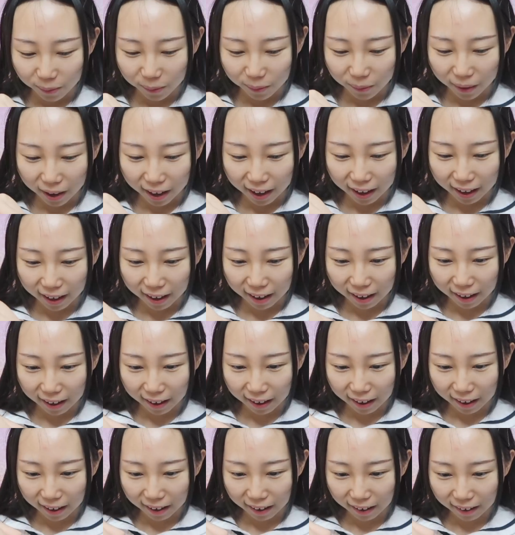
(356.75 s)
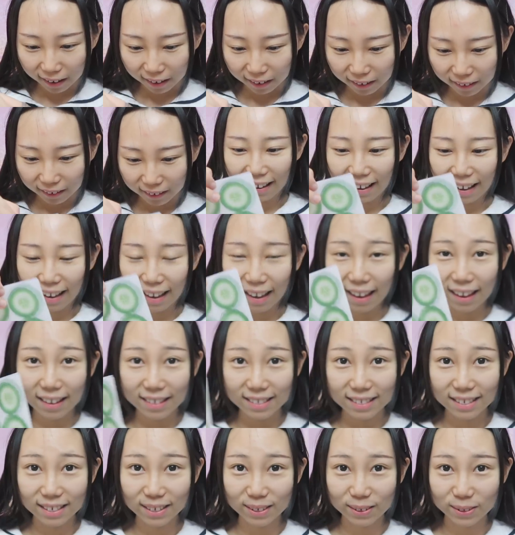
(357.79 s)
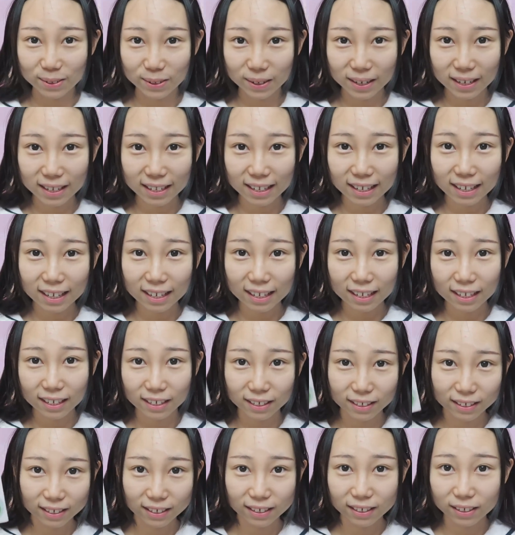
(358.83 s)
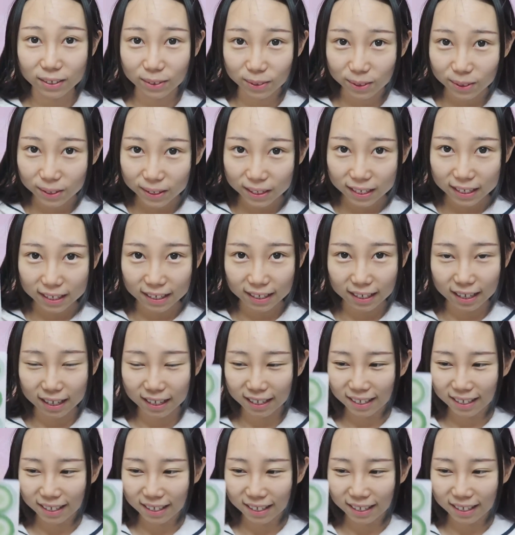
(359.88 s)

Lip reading: Wow, it's really green.